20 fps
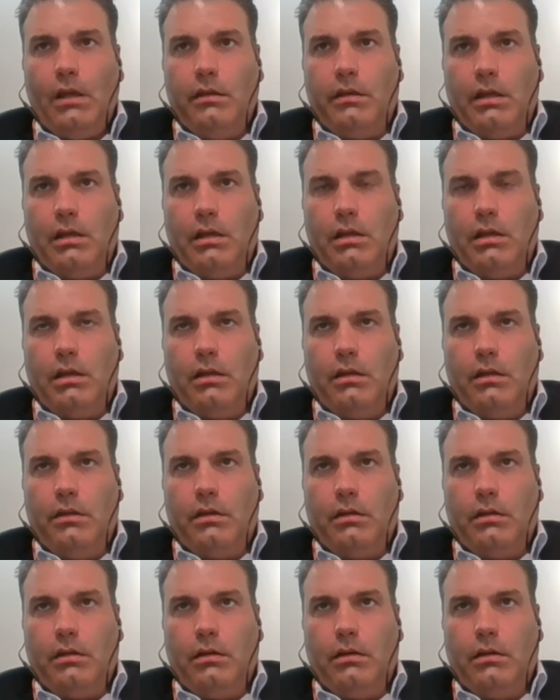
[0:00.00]
The
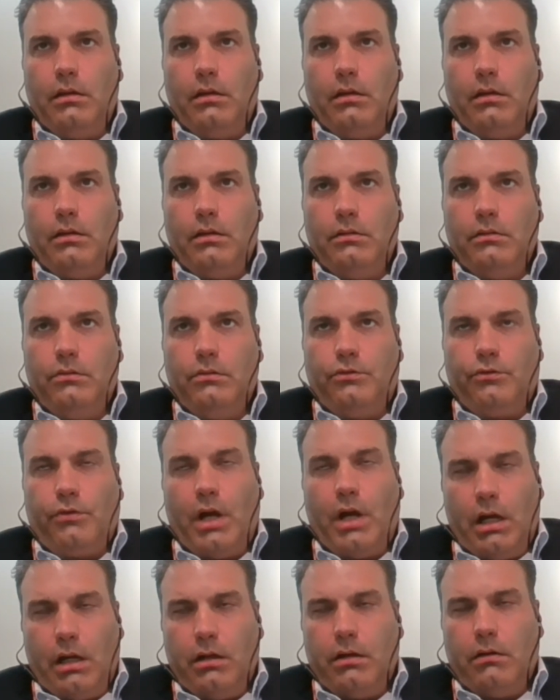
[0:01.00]

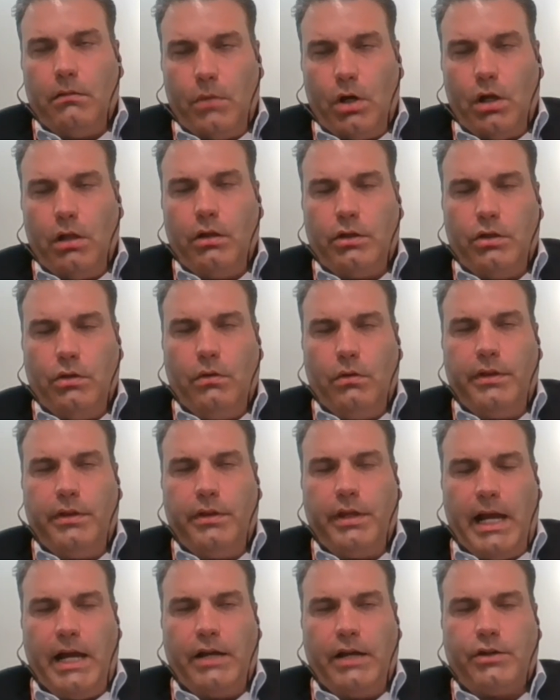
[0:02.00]
drug or molecule
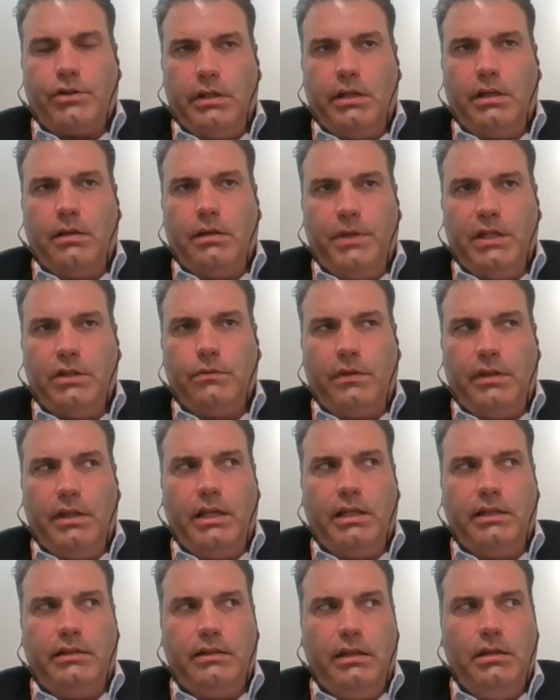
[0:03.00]
that actually competes with
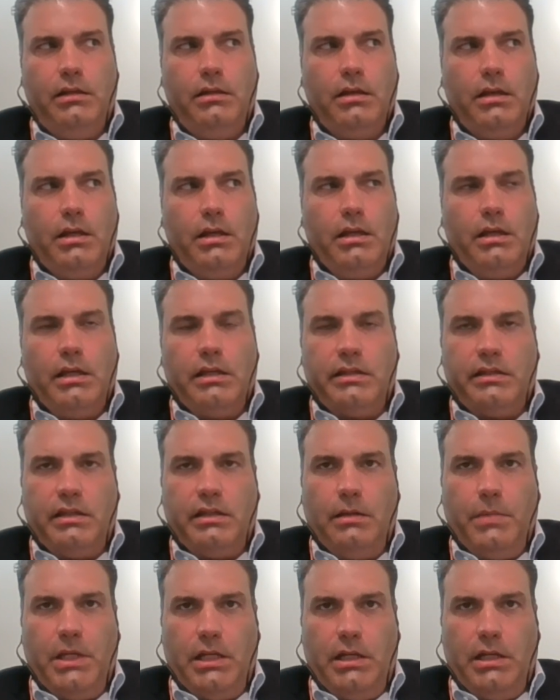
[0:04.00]
nicotine is
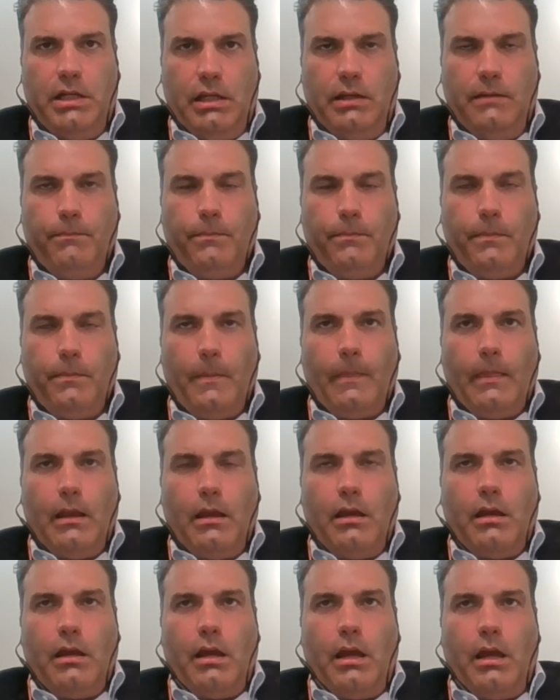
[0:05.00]
CBD.
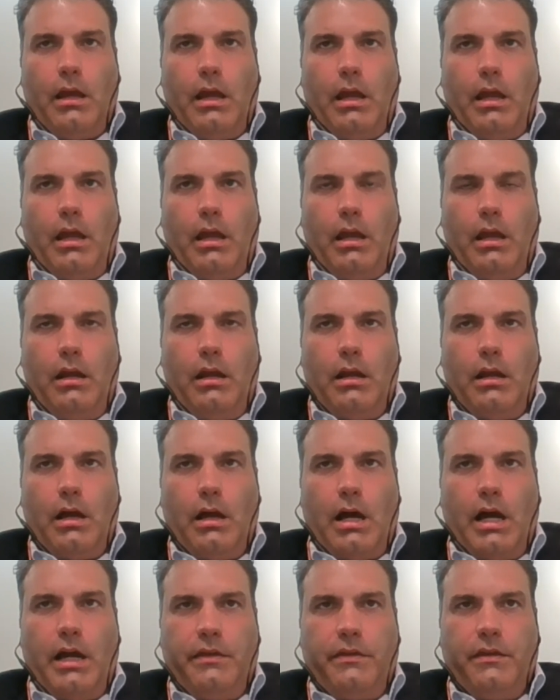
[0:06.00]
And
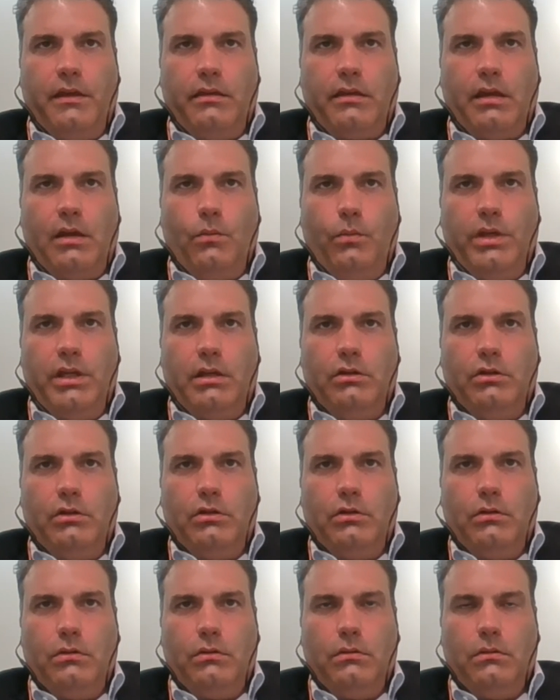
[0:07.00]
I think that we can
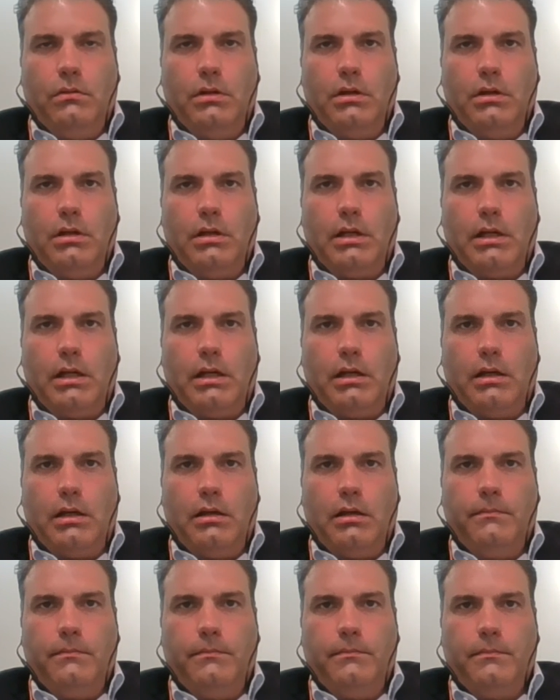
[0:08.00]
do
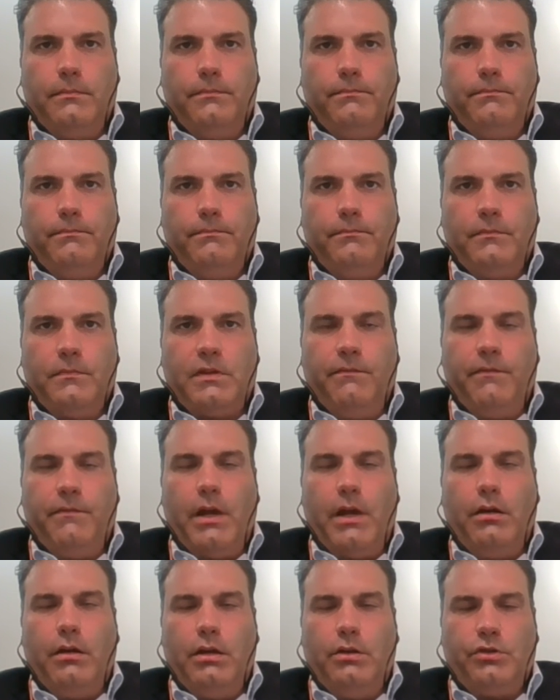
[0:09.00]
some
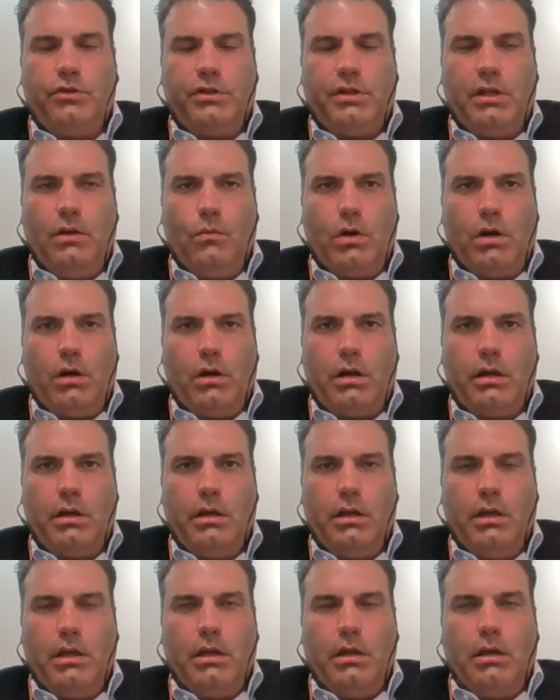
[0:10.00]
very interesting
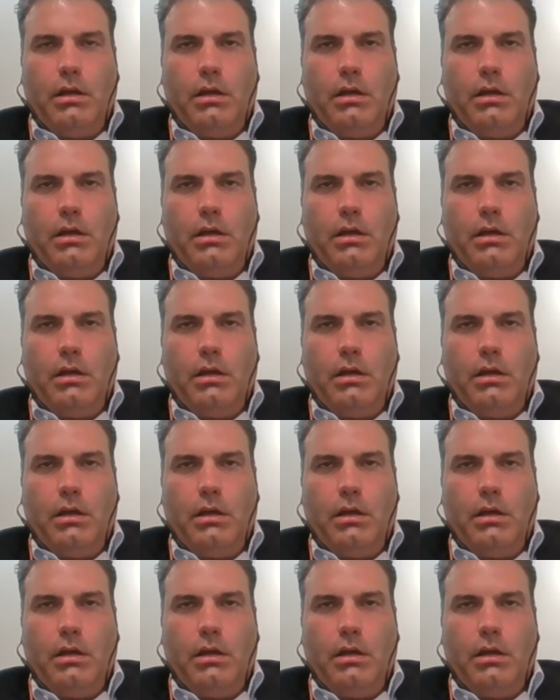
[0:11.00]
work